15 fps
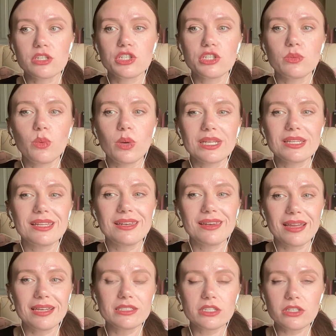she wanted the
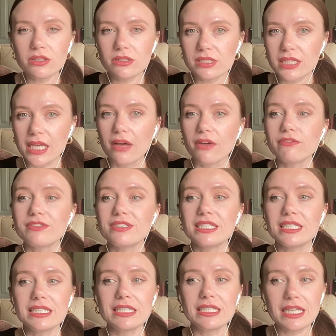night to herself
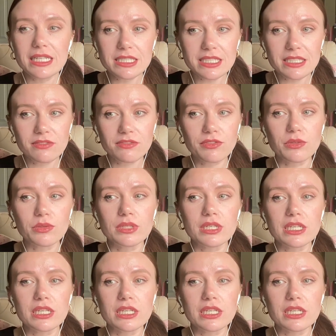to eat Indian food